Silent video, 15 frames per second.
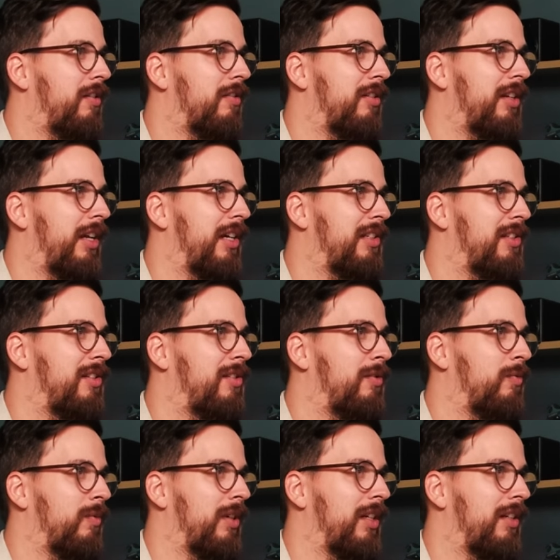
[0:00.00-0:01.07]
your
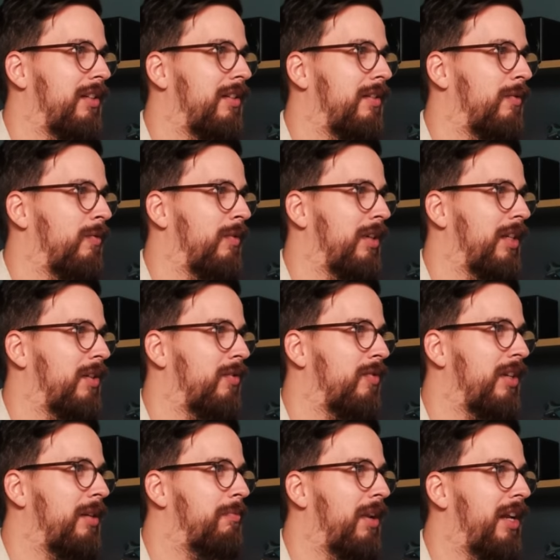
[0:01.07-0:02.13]
tests with
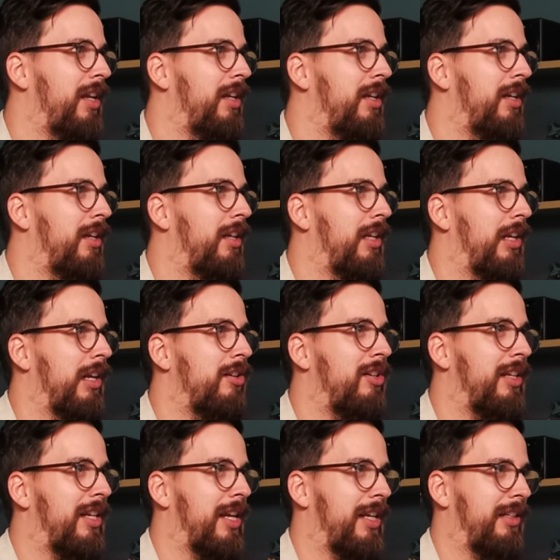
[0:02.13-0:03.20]
Replay, you
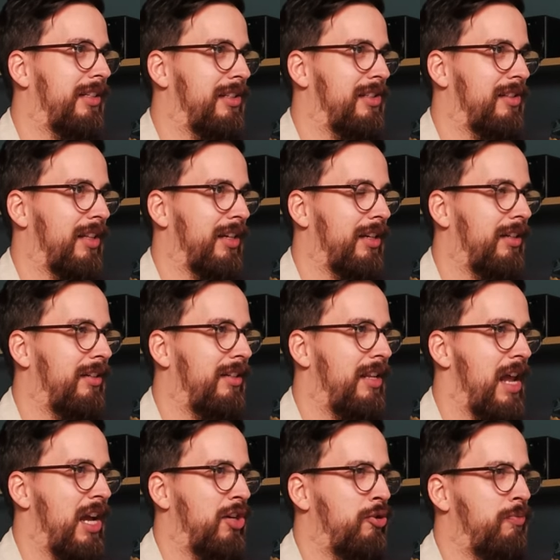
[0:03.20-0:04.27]
actually get this like
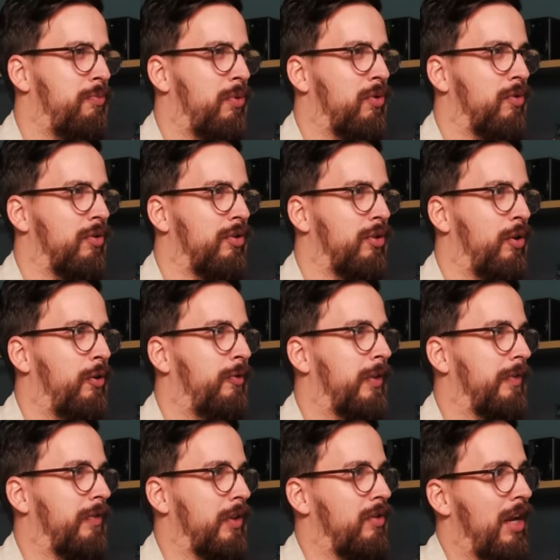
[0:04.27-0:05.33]
dashboard
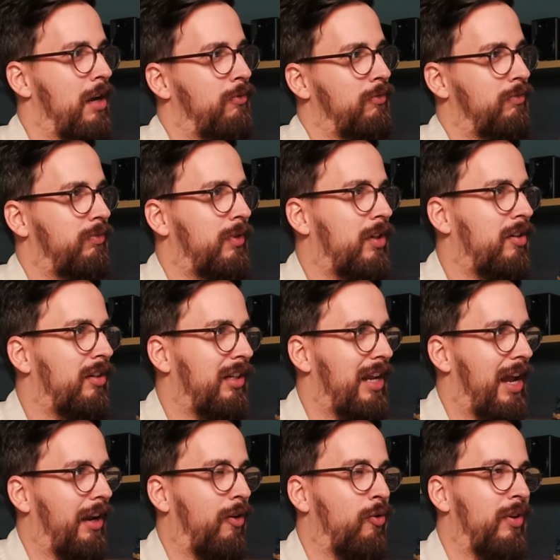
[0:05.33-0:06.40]
overview. Now, currently
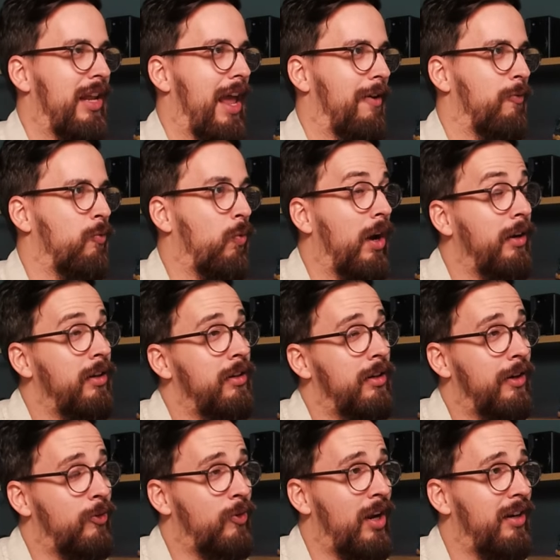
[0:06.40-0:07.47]
I only have one
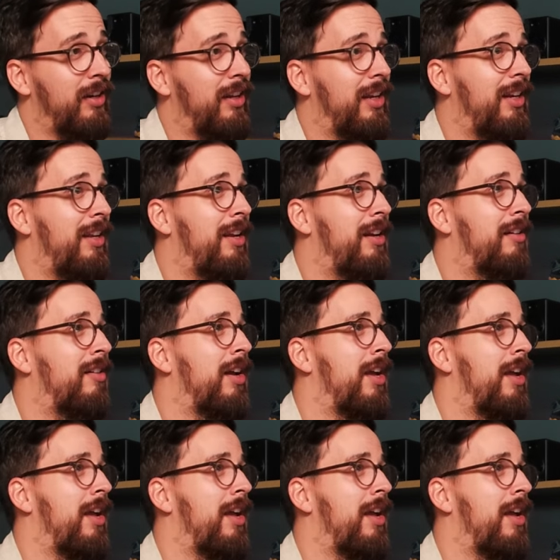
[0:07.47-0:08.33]
run in here,